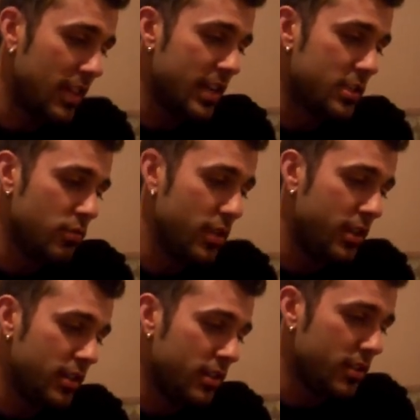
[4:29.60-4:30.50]
last yeah,
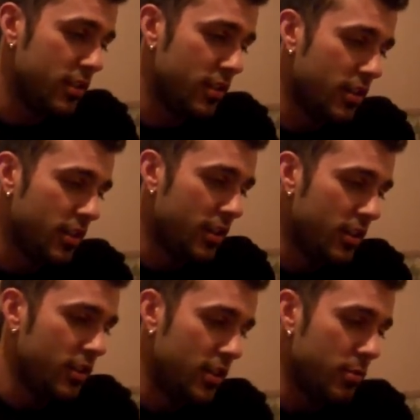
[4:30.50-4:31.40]

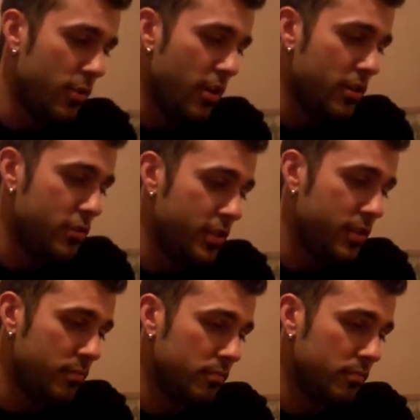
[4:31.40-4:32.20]
one, number 100.